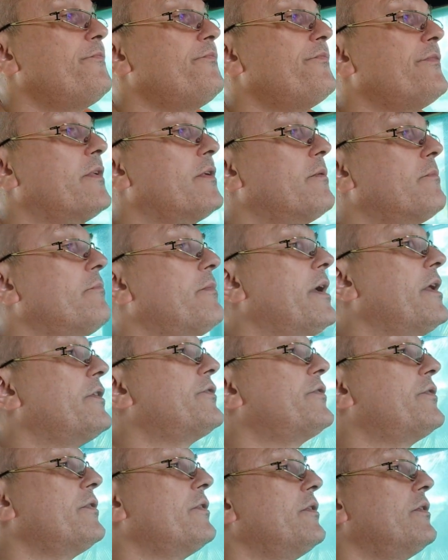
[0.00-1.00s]

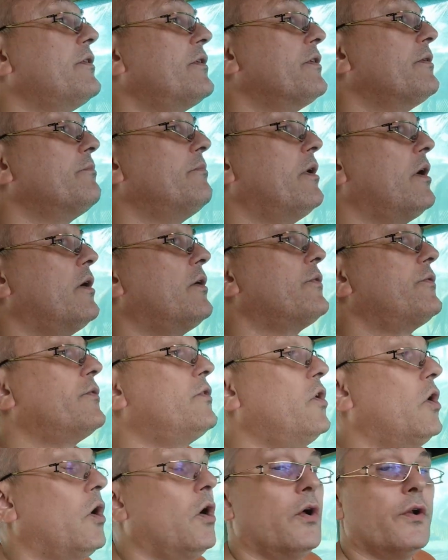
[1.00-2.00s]
mentioning
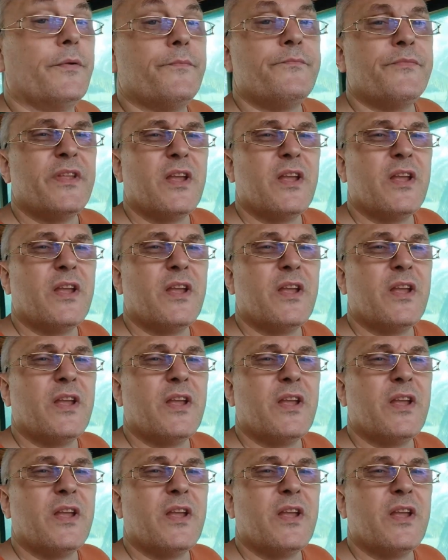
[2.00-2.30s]
about God.